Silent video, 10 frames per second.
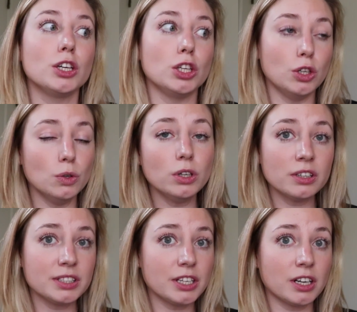You
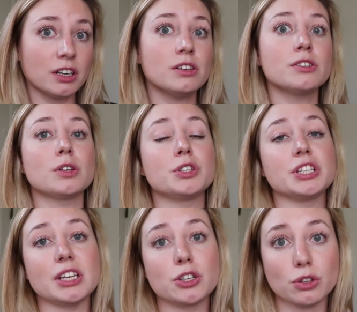cooked dinner, so she
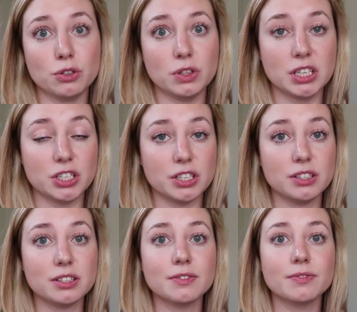said she'll do the
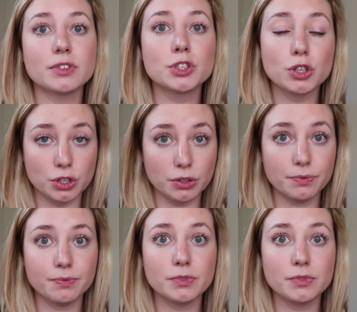dishes. She'll do.